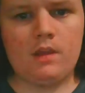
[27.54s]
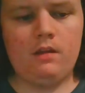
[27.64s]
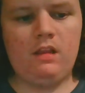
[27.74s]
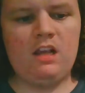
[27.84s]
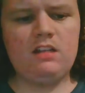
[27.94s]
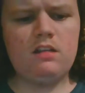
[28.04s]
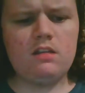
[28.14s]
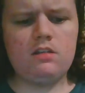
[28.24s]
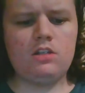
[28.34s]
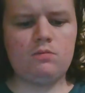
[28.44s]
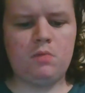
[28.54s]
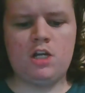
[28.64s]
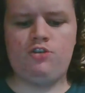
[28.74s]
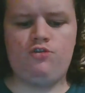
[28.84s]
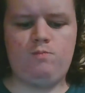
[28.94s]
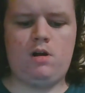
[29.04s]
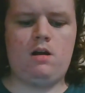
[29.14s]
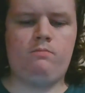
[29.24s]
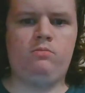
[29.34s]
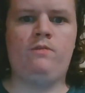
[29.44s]
this is
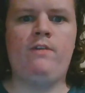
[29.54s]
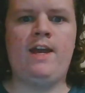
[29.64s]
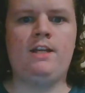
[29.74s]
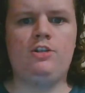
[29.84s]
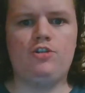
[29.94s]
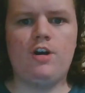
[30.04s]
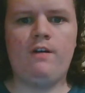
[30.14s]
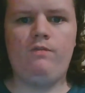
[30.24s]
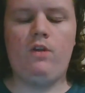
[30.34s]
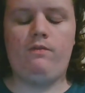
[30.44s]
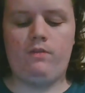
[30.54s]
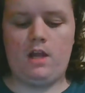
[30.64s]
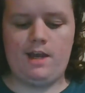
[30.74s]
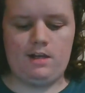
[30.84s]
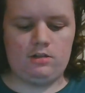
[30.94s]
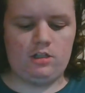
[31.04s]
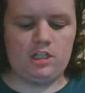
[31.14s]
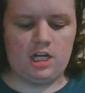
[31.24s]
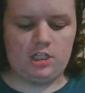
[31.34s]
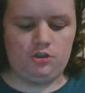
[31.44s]
SpongeBob Revenge of the Flying
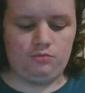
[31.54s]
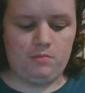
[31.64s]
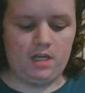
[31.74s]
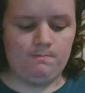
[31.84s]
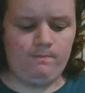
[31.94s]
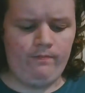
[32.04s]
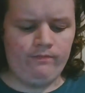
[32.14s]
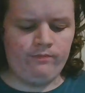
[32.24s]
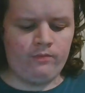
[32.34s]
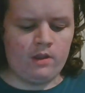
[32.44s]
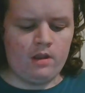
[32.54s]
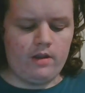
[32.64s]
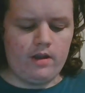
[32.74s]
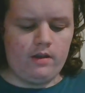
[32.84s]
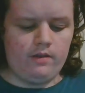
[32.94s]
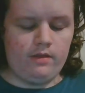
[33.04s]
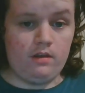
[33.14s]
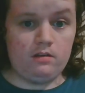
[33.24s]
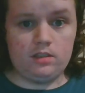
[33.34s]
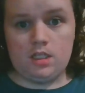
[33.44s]
Dutchman.
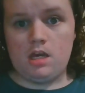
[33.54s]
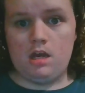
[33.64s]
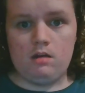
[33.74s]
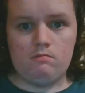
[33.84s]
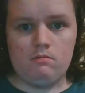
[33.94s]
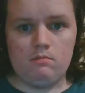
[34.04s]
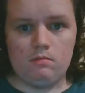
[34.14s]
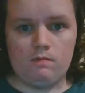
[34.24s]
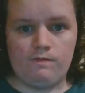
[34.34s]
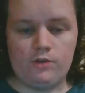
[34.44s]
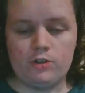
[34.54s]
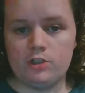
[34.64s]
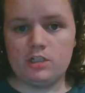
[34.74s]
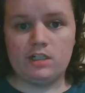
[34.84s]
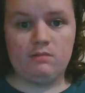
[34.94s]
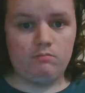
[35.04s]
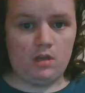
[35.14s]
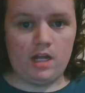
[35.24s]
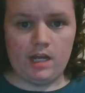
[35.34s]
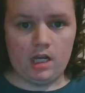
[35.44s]
This game, first time
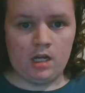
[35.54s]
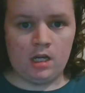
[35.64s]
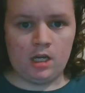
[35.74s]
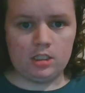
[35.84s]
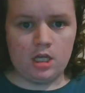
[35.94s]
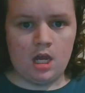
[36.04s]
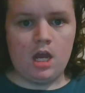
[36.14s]
playing it,